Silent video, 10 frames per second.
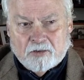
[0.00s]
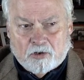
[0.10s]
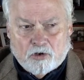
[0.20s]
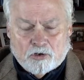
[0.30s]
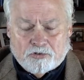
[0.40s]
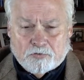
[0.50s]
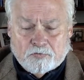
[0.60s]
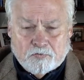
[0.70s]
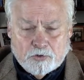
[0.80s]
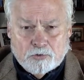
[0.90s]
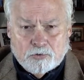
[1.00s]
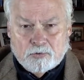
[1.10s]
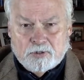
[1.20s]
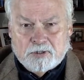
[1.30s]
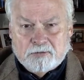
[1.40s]
the cost of
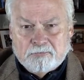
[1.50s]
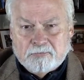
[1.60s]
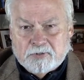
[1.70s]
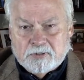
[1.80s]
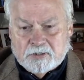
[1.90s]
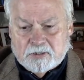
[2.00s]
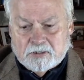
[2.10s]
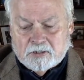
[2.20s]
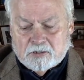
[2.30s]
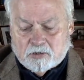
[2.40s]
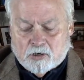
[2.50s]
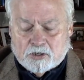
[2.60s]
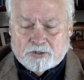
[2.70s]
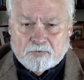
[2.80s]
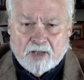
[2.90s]
food, the
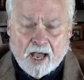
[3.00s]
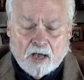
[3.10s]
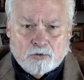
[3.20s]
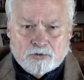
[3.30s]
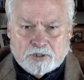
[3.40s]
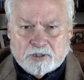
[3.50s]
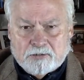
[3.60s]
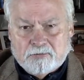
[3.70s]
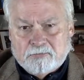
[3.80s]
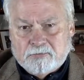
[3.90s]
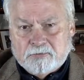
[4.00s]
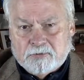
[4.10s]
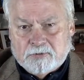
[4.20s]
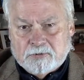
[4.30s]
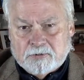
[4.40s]
cost of housing,
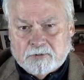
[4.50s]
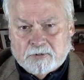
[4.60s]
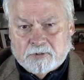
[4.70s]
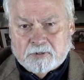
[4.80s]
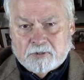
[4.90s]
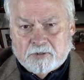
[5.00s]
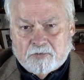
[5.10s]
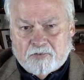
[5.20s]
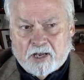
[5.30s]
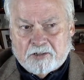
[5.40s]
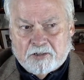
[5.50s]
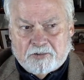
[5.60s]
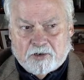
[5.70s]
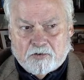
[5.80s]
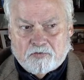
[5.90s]
the fact that
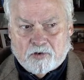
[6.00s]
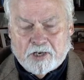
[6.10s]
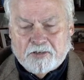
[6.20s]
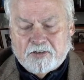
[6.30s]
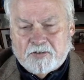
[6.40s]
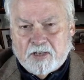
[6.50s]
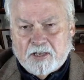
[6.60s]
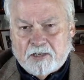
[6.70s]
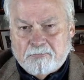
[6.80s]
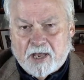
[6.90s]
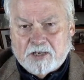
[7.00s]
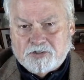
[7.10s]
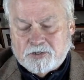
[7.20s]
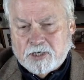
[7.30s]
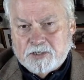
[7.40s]
they're afraid to take mass
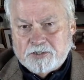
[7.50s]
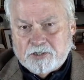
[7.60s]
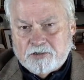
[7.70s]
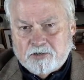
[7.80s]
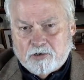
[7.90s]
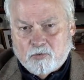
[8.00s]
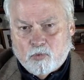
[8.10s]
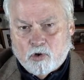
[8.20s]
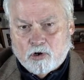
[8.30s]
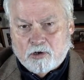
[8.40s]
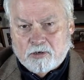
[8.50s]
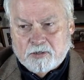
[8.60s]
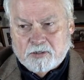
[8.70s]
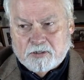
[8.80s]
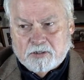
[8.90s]
transit to go to work,
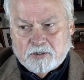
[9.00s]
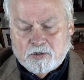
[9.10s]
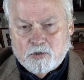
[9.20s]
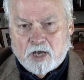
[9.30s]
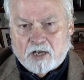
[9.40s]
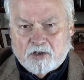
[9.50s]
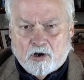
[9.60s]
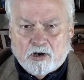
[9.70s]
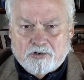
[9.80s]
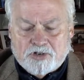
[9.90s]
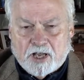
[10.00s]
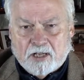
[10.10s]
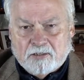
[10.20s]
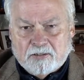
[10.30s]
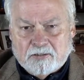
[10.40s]
who got
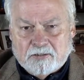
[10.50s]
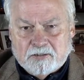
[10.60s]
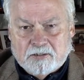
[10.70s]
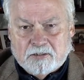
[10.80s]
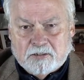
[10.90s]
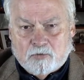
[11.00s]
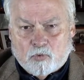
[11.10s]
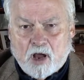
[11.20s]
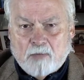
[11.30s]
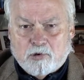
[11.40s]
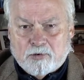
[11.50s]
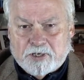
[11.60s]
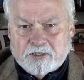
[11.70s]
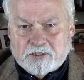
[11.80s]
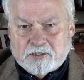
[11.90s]
carjacked,
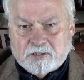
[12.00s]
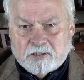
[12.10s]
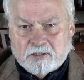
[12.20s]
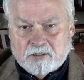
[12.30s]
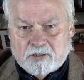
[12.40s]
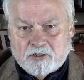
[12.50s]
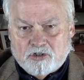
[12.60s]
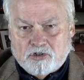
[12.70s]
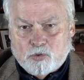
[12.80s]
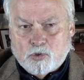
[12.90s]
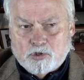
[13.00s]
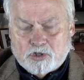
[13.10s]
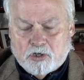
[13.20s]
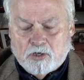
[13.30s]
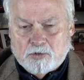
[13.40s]
robberies, stores
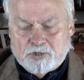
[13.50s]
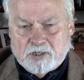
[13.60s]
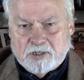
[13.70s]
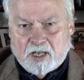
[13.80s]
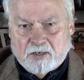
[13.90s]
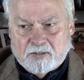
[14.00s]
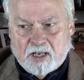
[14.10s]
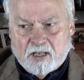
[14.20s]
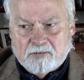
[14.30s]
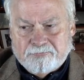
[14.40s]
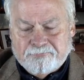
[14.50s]
closing downtown.